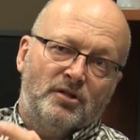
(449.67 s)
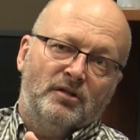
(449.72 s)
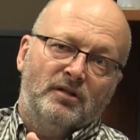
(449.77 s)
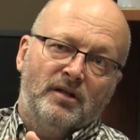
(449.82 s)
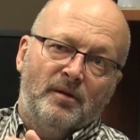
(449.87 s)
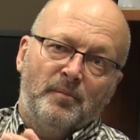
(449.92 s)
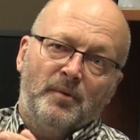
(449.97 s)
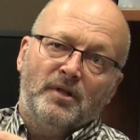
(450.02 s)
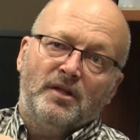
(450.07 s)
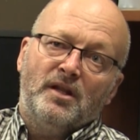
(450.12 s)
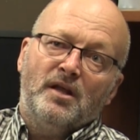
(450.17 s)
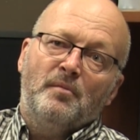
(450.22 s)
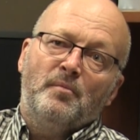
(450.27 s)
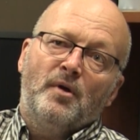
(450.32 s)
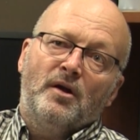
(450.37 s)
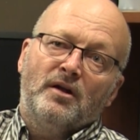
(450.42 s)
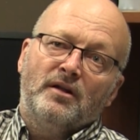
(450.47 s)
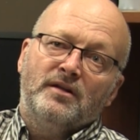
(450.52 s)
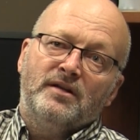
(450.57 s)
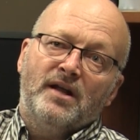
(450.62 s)
to limit the
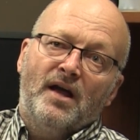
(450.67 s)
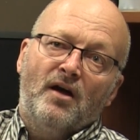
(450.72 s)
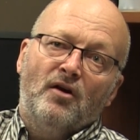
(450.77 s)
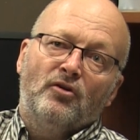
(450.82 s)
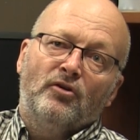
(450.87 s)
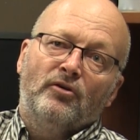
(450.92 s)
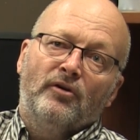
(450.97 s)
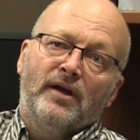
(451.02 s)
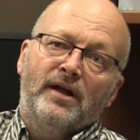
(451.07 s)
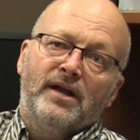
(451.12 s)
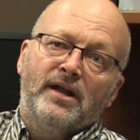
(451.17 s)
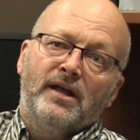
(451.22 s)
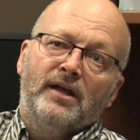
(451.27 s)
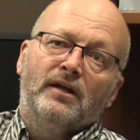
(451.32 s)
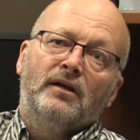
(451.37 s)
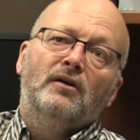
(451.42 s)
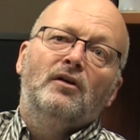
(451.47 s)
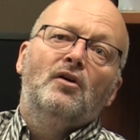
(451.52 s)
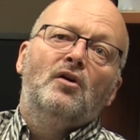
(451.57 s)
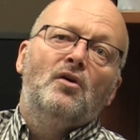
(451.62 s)
amount of
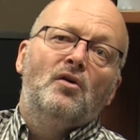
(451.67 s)
downgrading